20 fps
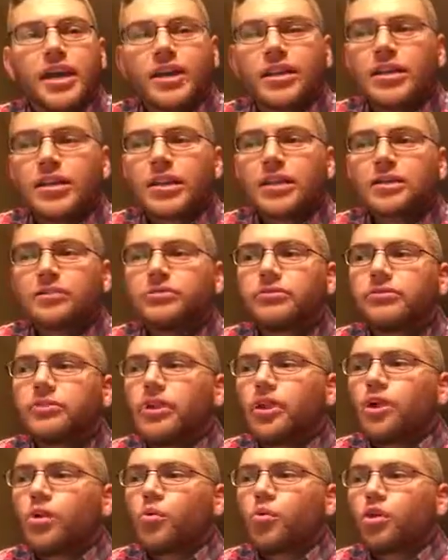techniques
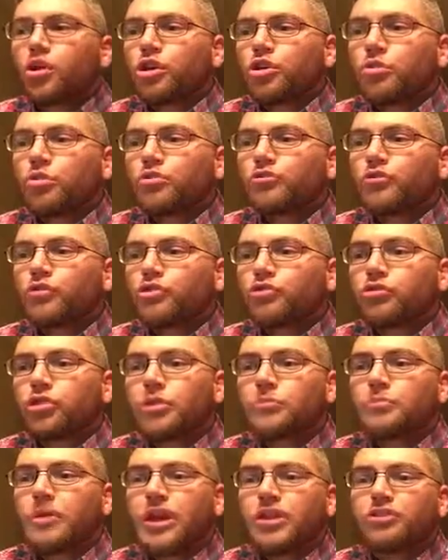were used for
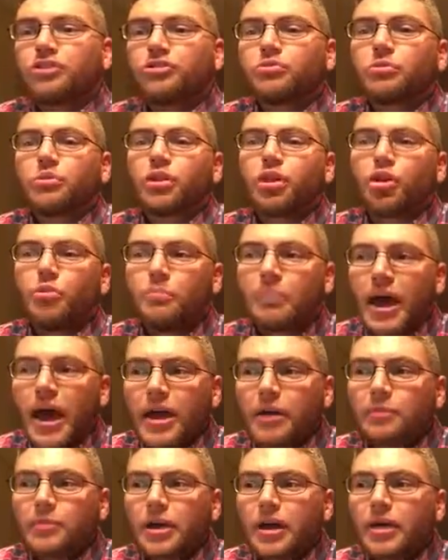treating patients with low
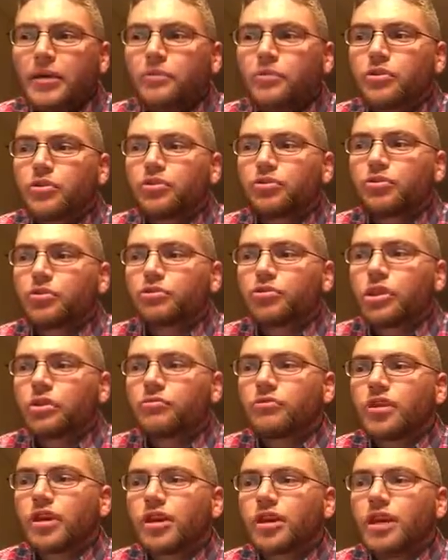back pain with
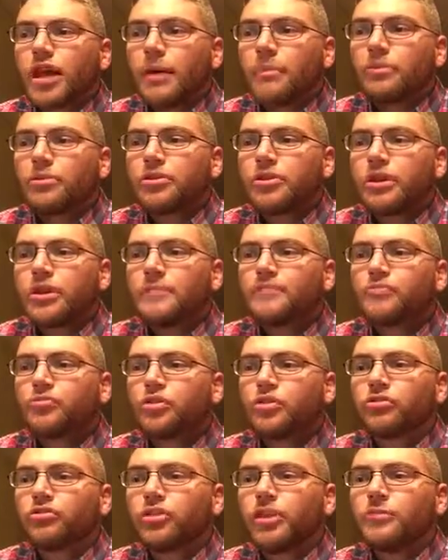associated radiculopathy,
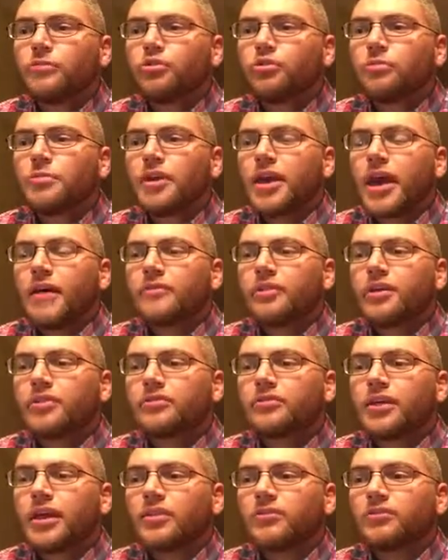there seems to be
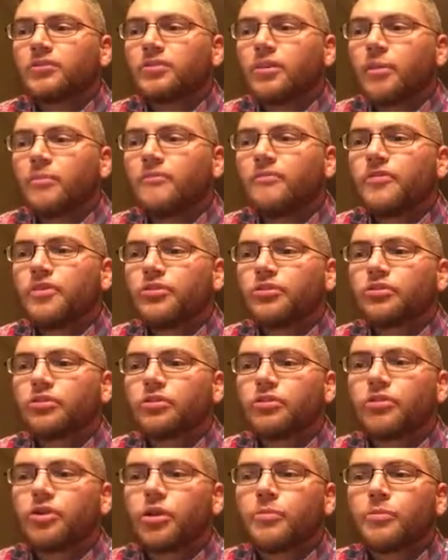evidence that some
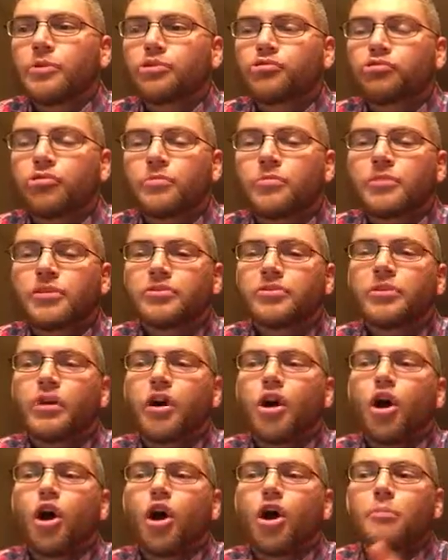physical therapy treatments
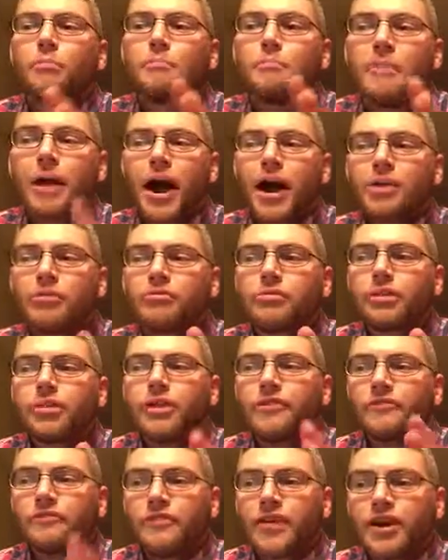are moderately
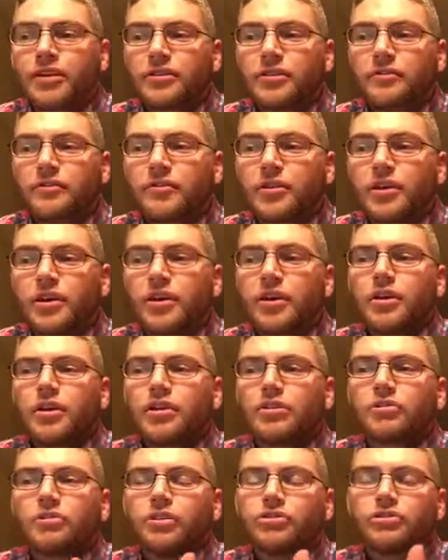effective,
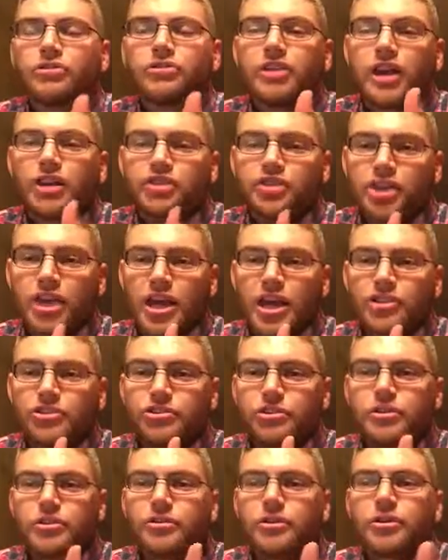such as
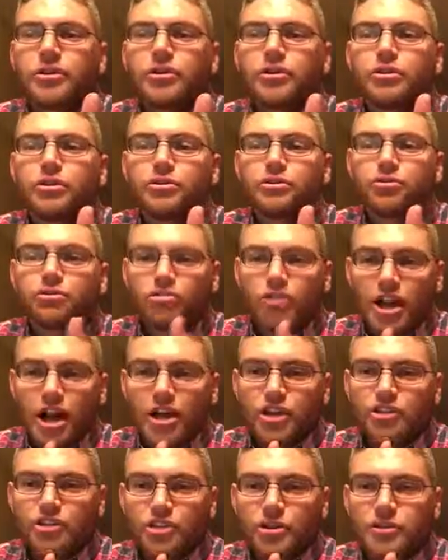education,
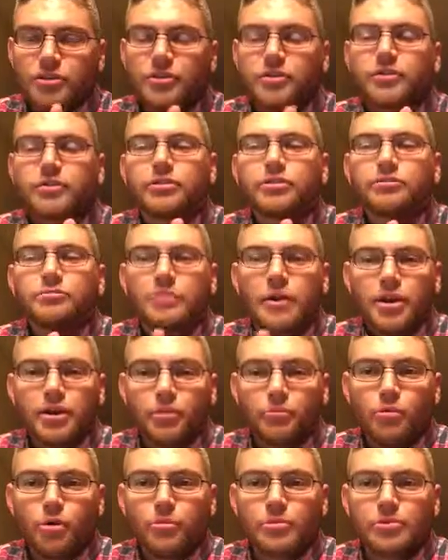traction,
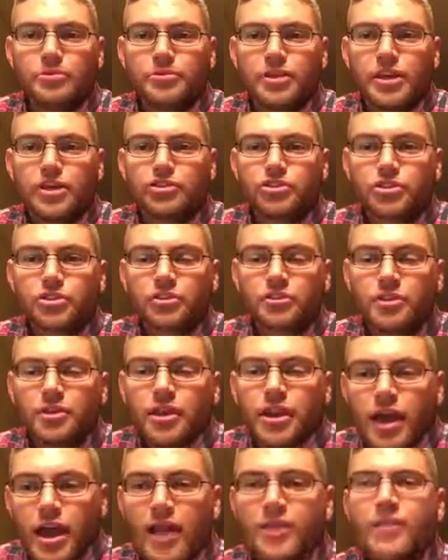spinal mobilization,
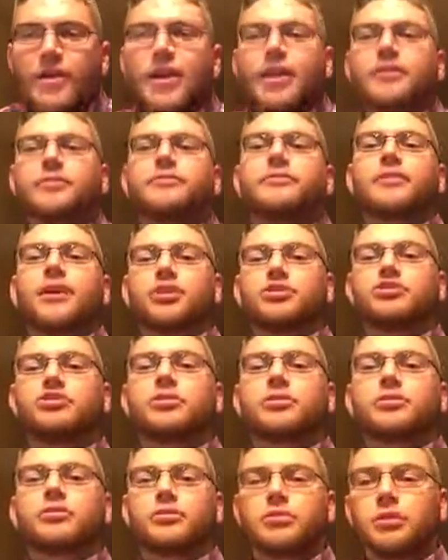and then
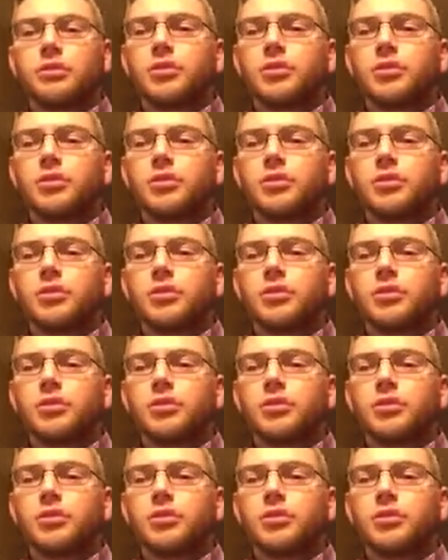extension,